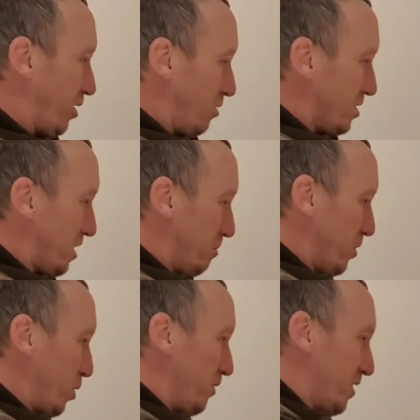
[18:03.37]
Constantly
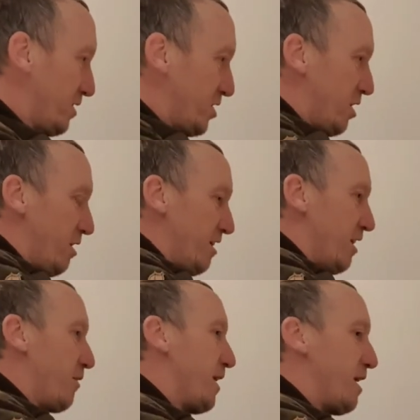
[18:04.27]
moving and
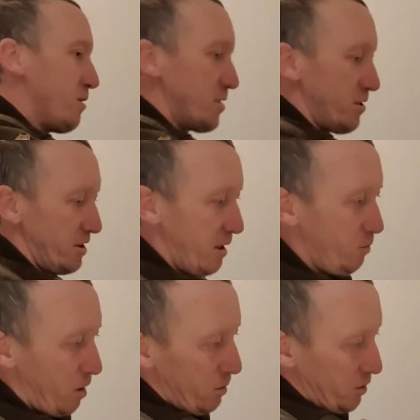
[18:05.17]
turning it around, because
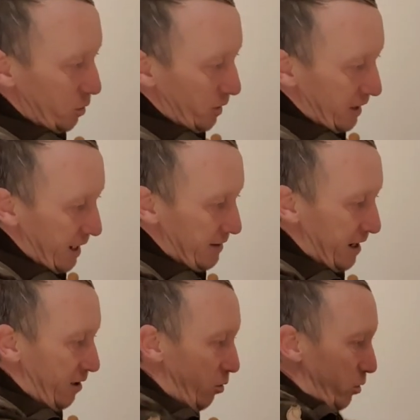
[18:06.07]
then while we're doing that,
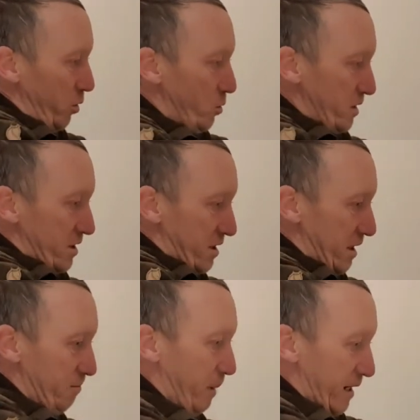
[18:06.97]
that oil is
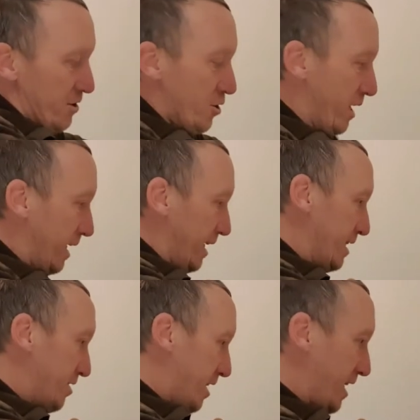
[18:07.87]
penetrating
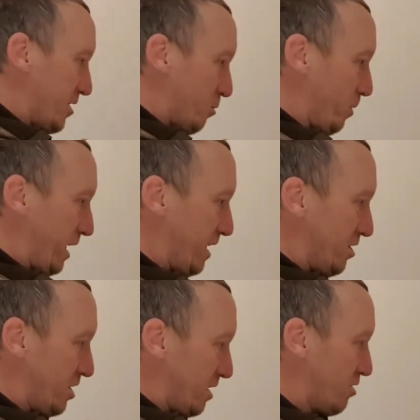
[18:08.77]
into the actual
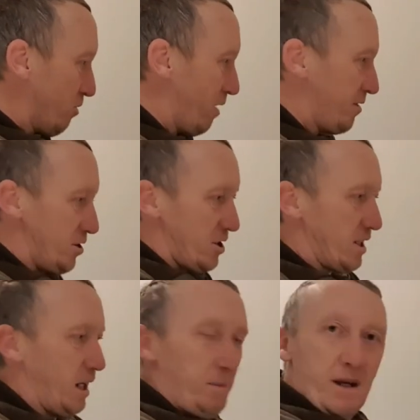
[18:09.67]
hinges rather than
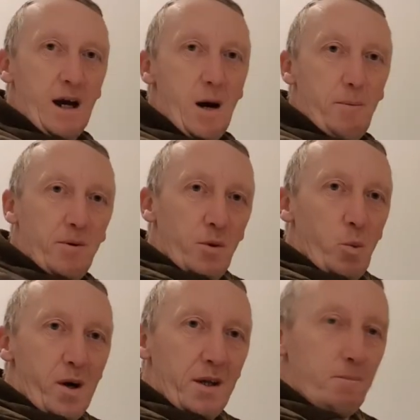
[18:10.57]
just keeping it up on the
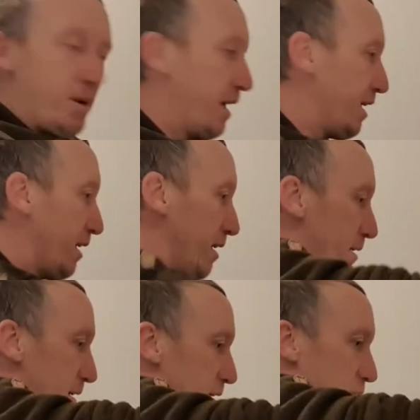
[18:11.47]
one plane
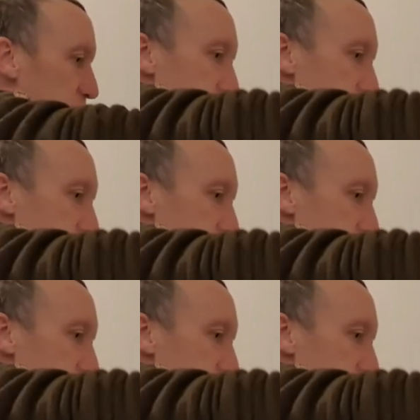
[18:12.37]
of